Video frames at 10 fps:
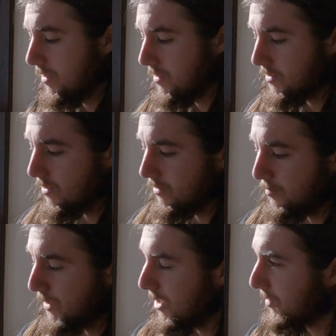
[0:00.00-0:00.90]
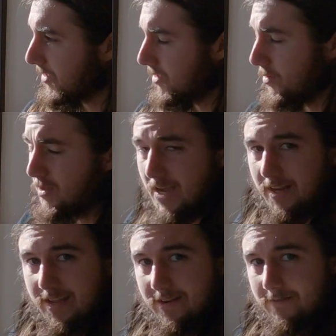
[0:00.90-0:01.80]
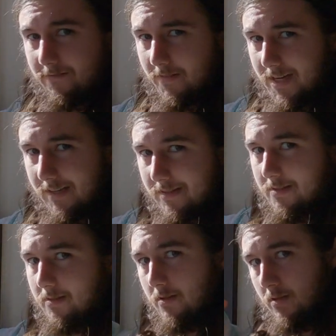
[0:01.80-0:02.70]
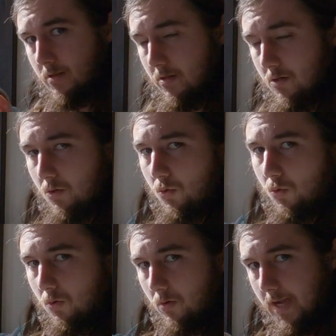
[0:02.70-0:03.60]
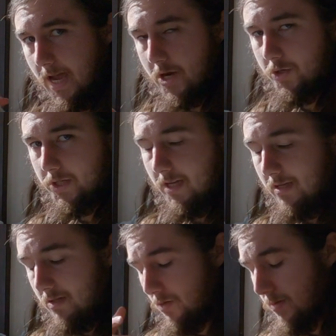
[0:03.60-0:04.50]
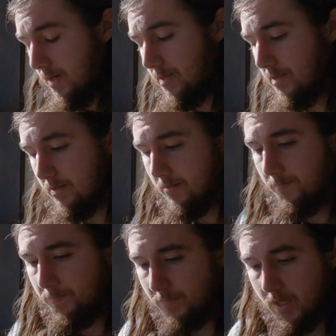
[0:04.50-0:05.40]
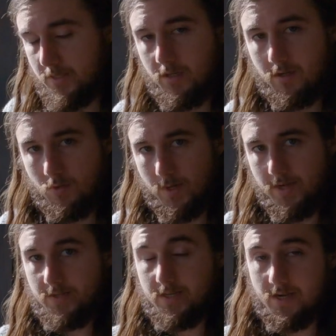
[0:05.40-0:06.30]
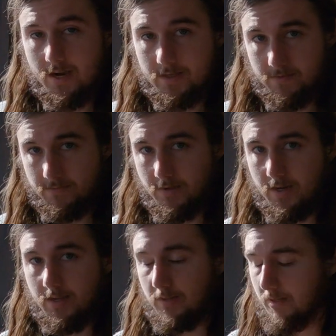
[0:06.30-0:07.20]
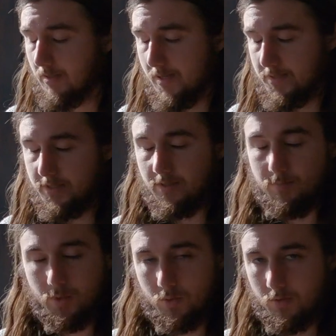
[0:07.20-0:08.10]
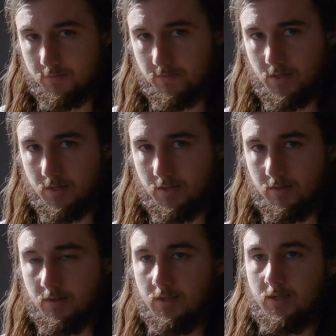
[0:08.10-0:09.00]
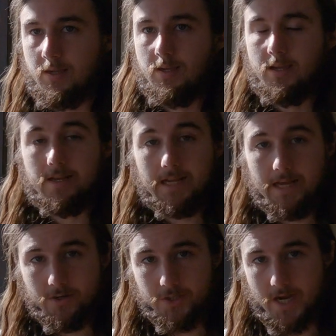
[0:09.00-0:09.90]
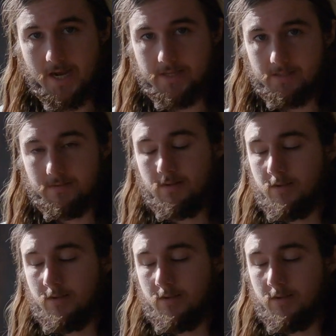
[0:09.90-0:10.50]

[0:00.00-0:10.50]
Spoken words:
So to be able to do that and invite new energy into us is a good way of detoxifying, cleansing, purifying, and energizing.